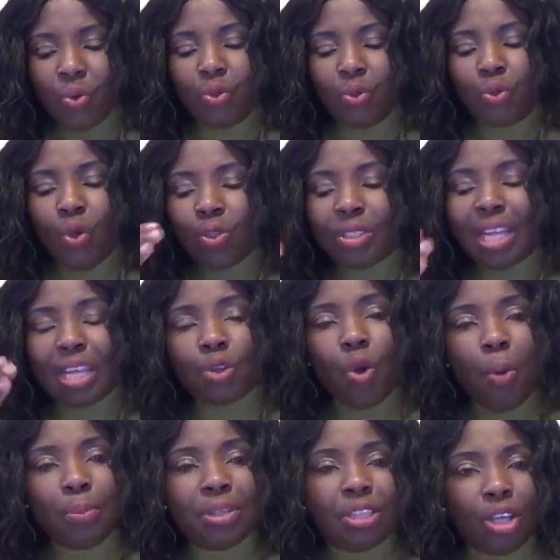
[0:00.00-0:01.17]
Those that
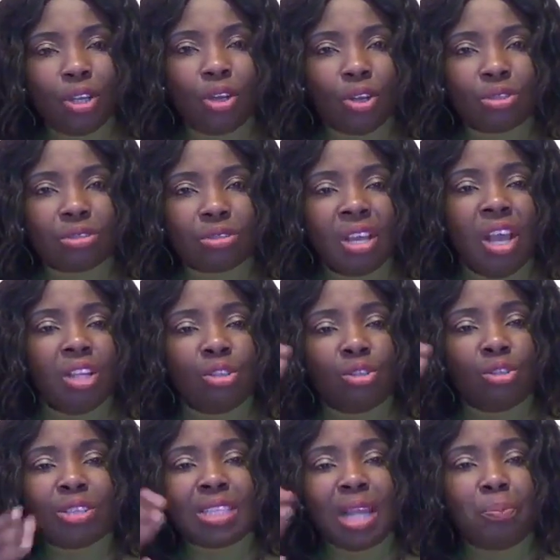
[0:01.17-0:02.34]
hope in the Lord,
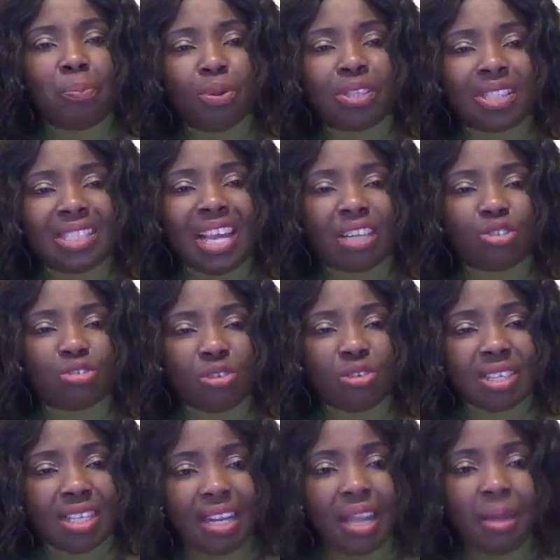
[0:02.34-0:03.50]
those that put their trust
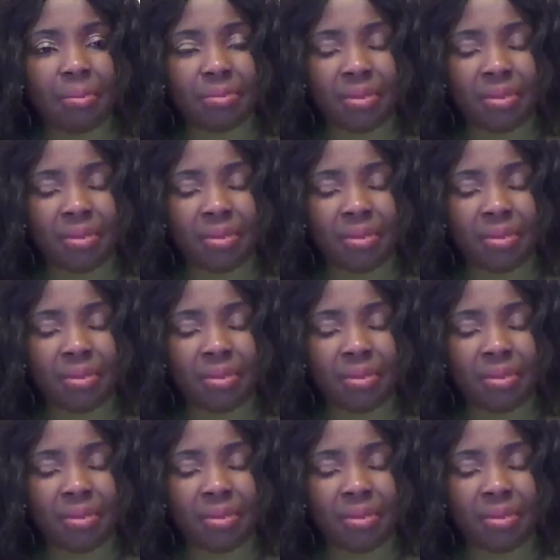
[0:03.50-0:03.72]
in him.